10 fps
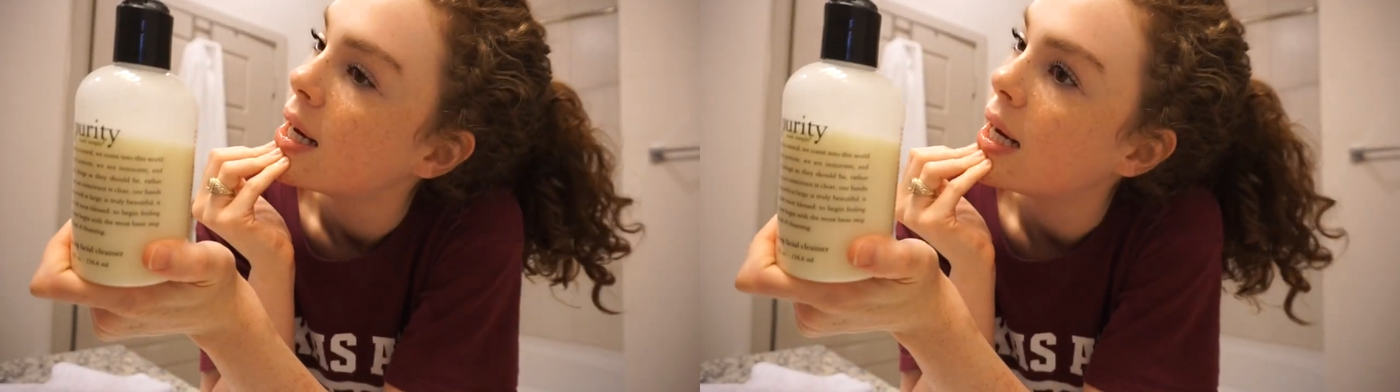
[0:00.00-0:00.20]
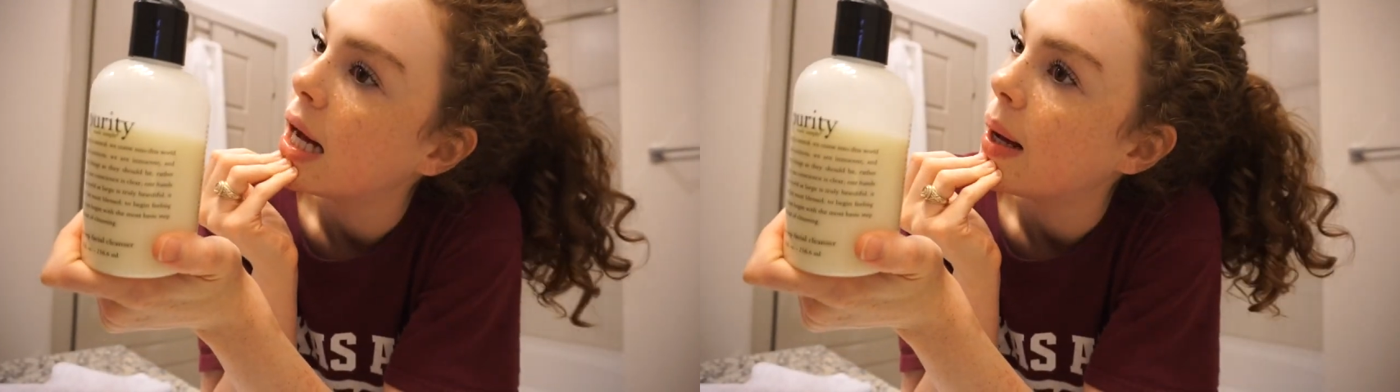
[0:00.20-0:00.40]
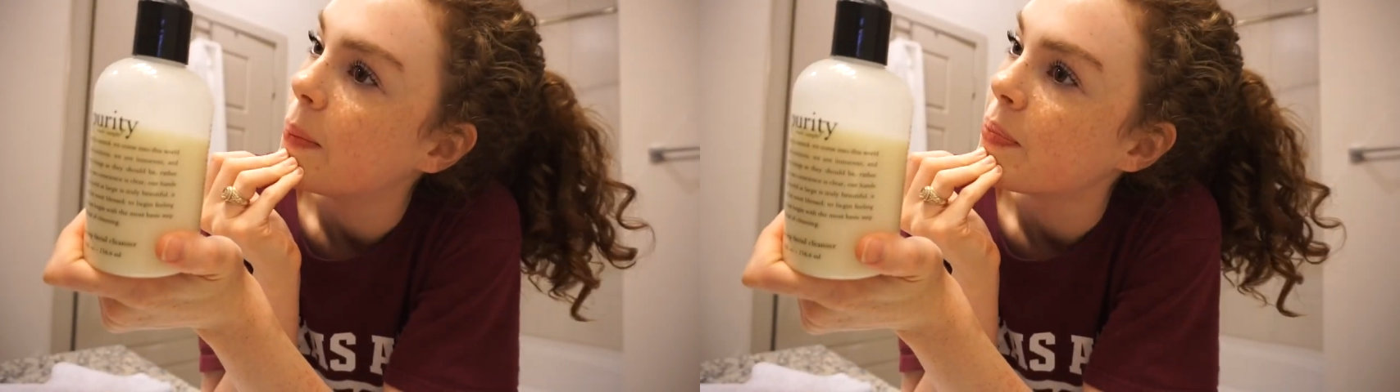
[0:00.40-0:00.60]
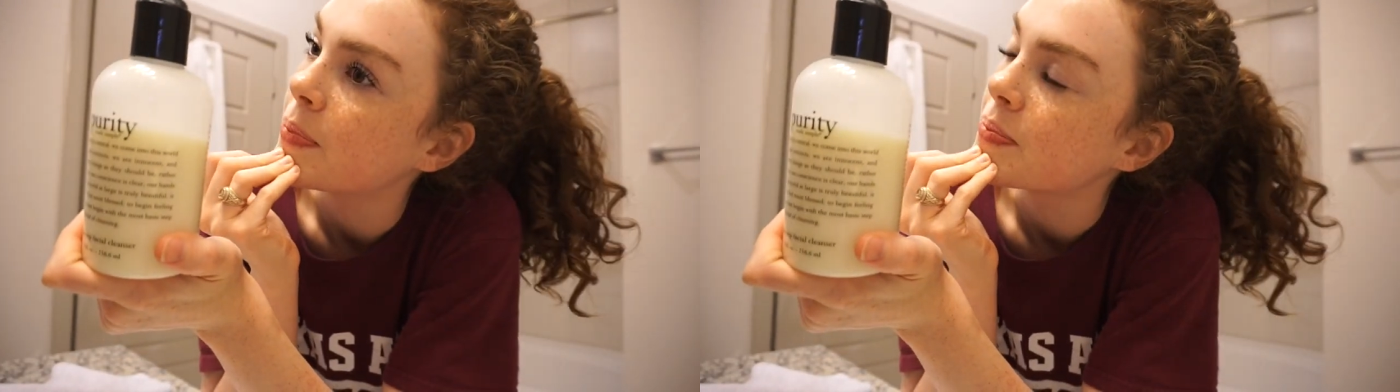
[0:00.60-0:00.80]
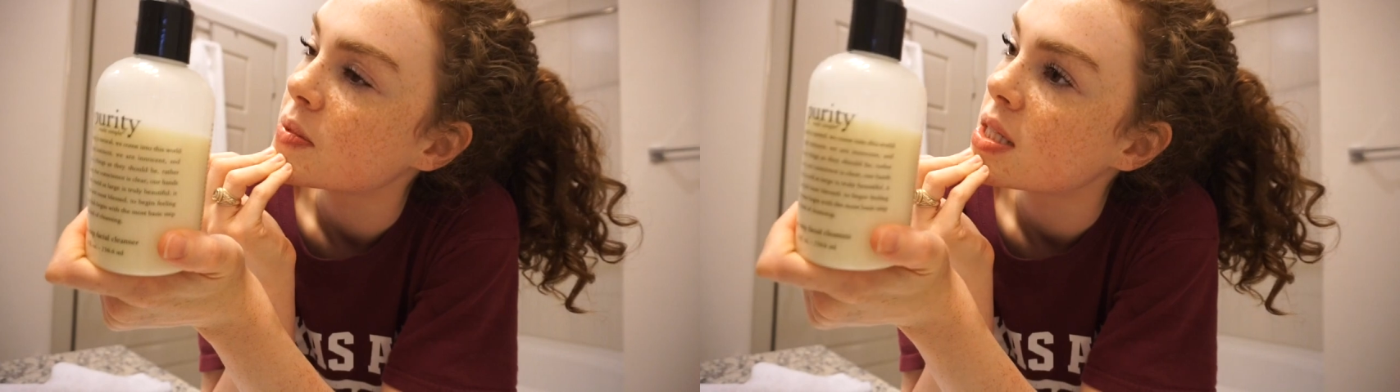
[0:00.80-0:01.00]

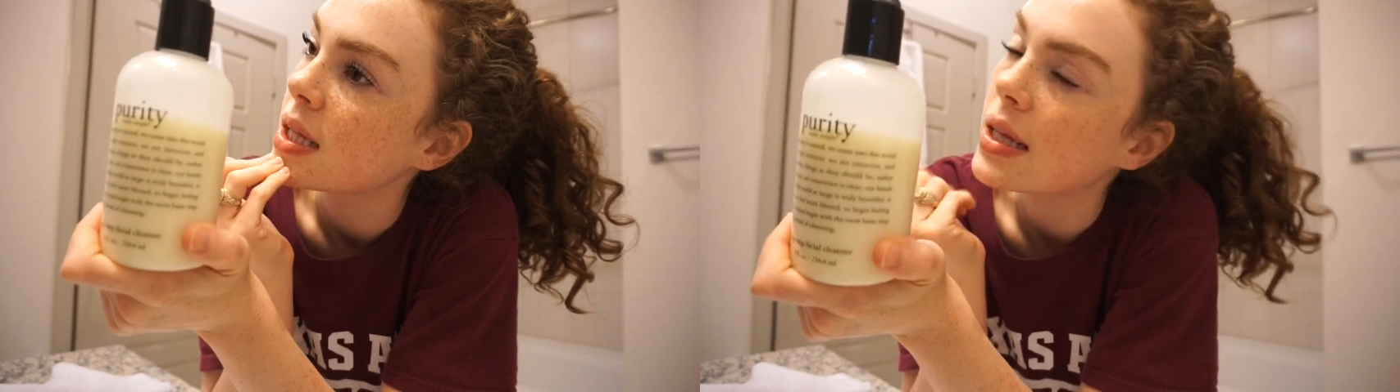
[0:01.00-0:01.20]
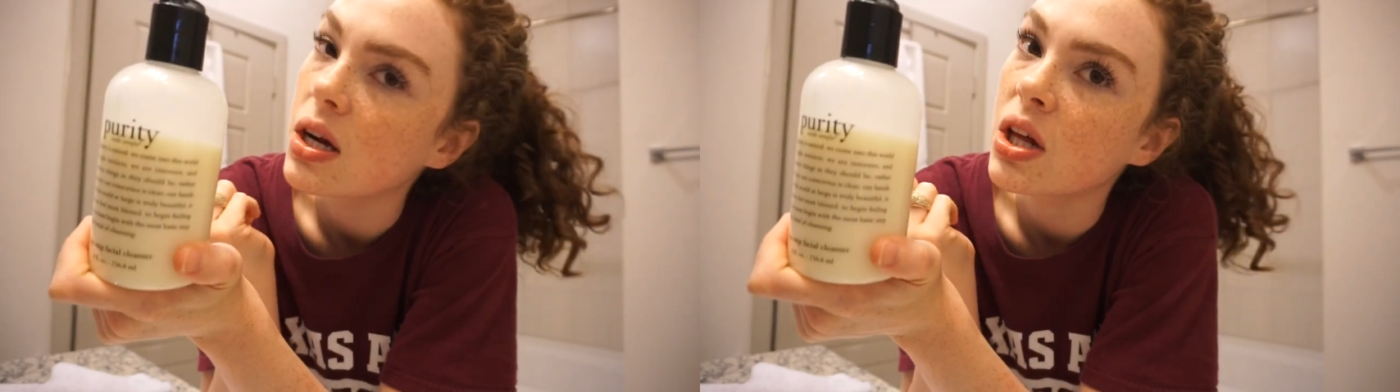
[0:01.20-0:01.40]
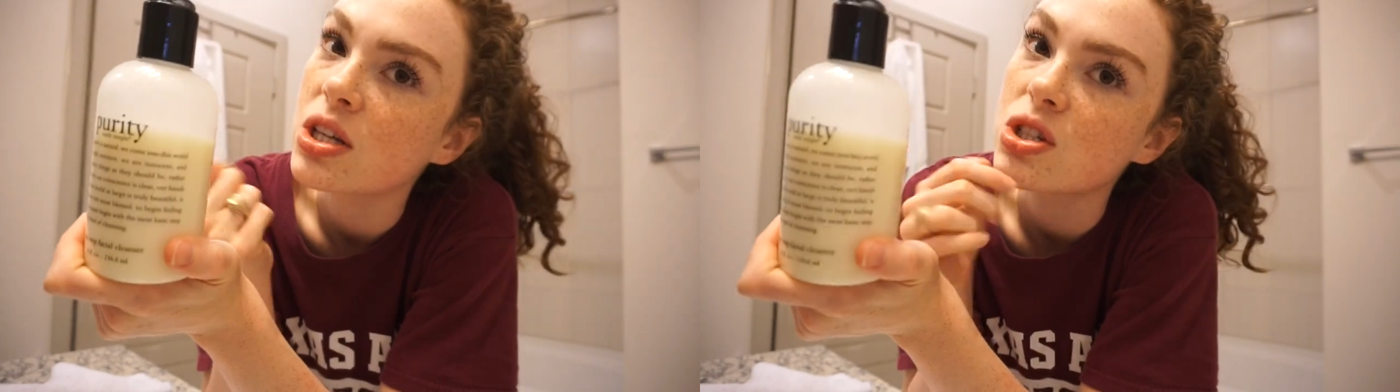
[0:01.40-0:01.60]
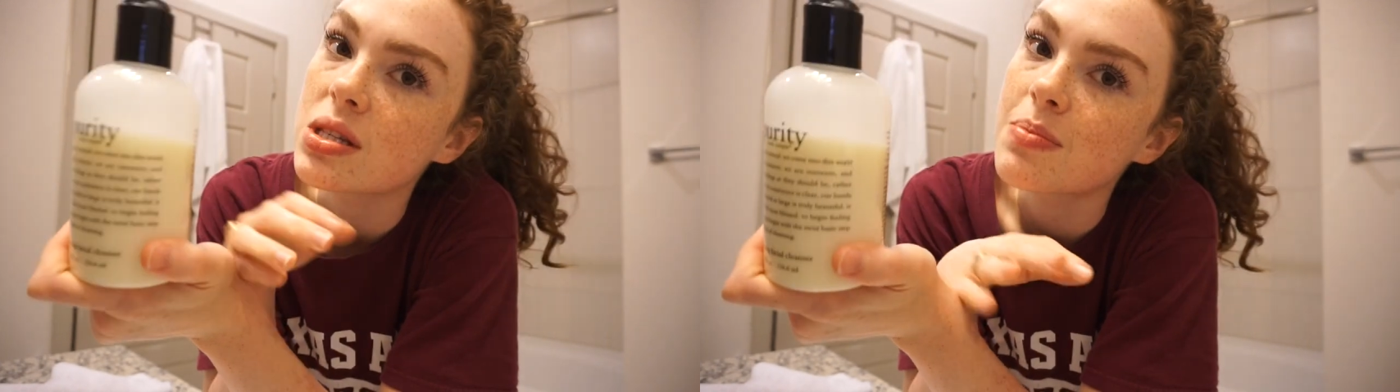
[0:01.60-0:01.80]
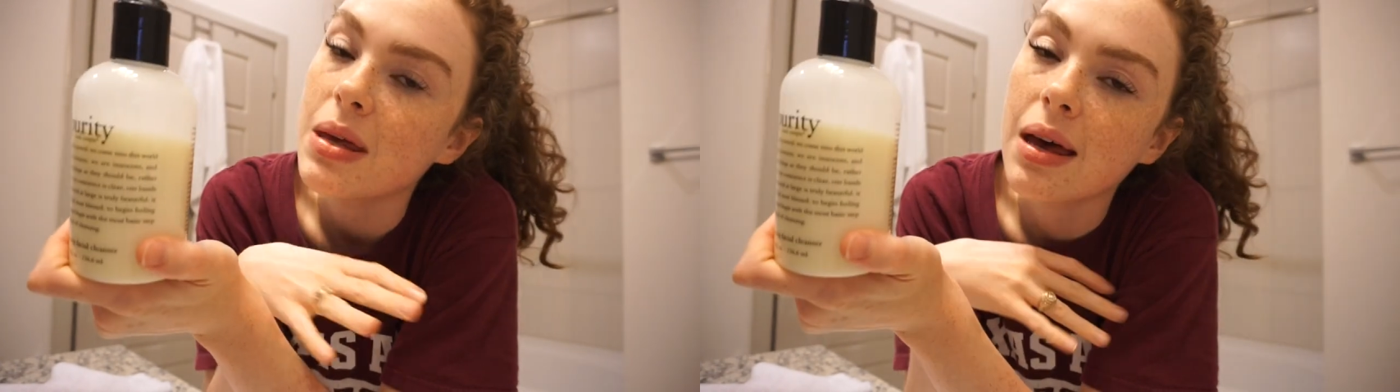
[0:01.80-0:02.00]
um, to literally
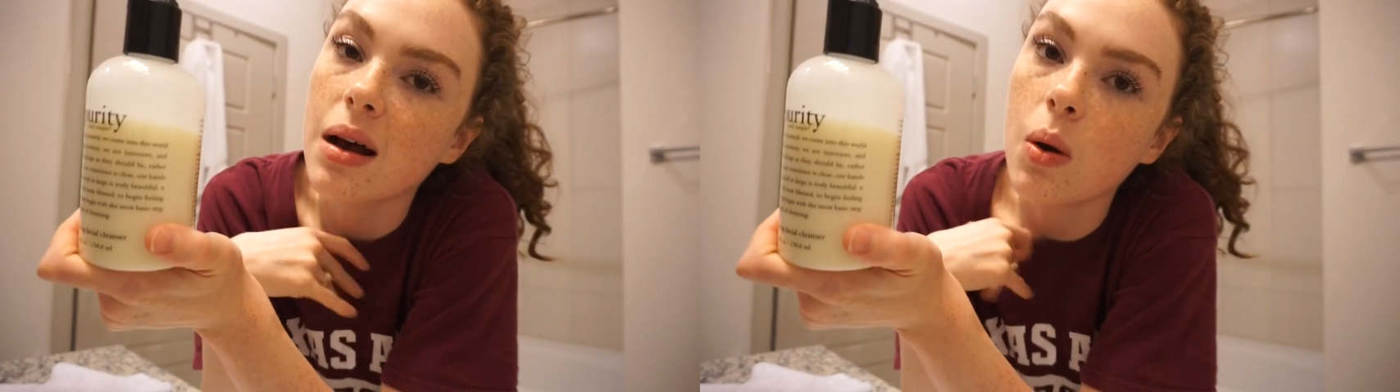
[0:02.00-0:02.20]
just be like